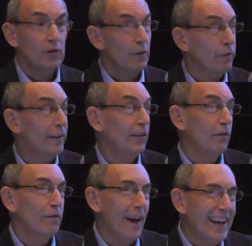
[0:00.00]
to fill
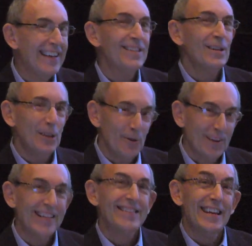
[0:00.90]
vacant
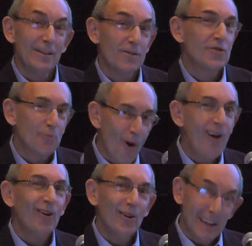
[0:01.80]
units in
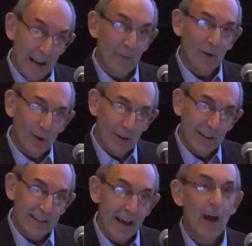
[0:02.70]
stronger
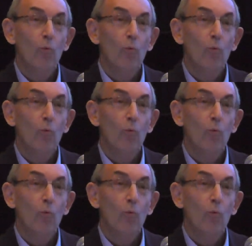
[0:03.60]
neighborhoods,